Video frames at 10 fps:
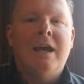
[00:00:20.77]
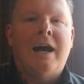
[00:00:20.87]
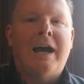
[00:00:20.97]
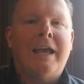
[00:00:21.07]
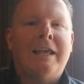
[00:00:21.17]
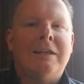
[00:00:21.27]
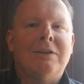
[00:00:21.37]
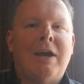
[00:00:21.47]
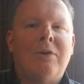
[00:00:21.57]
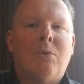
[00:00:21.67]
I
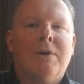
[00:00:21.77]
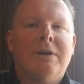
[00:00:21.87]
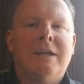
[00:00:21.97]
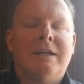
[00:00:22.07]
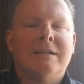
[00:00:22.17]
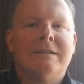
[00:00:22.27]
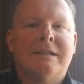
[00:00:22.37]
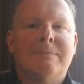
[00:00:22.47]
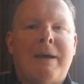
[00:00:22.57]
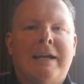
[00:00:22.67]
had ordered a
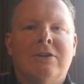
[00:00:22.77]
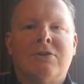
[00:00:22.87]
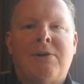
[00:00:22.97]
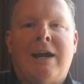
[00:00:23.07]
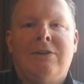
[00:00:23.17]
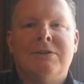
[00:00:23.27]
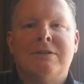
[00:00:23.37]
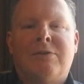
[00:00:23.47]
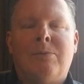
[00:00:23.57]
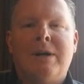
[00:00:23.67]
six pack of Crowlers
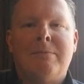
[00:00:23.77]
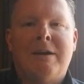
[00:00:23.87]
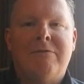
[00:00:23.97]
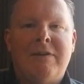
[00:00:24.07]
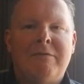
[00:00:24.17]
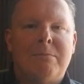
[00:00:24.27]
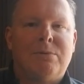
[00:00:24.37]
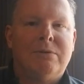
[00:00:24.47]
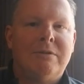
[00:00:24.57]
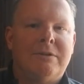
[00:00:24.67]
from one of my favorite
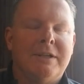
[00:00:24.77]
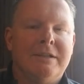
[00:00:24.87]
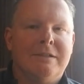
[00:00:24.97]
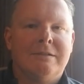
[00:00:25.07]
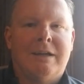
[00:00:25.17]
breweries,